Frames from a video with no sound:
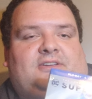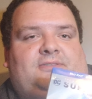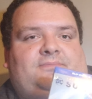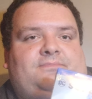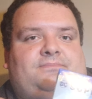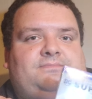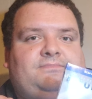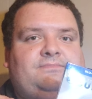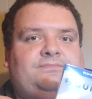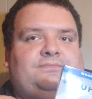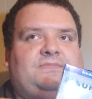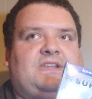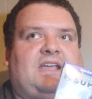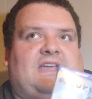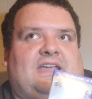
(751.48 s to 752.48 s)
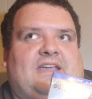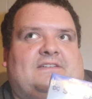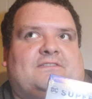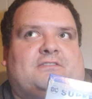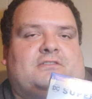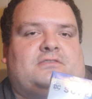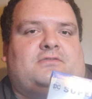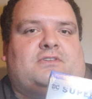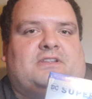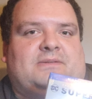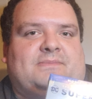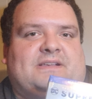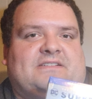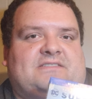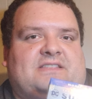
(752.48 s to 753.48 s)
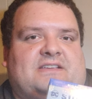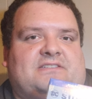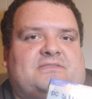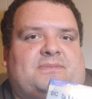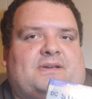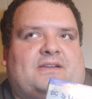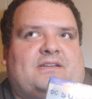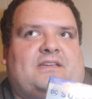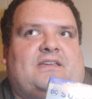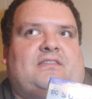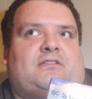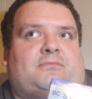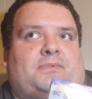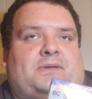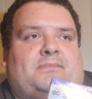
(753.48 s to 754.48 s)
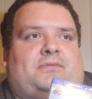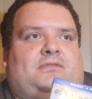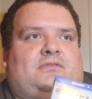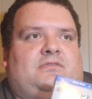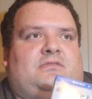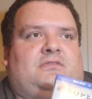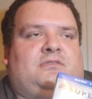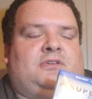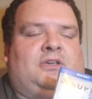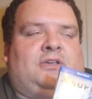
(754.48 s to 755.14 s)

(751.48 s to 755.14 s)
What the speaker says: I have heard really mixed things about it. Either people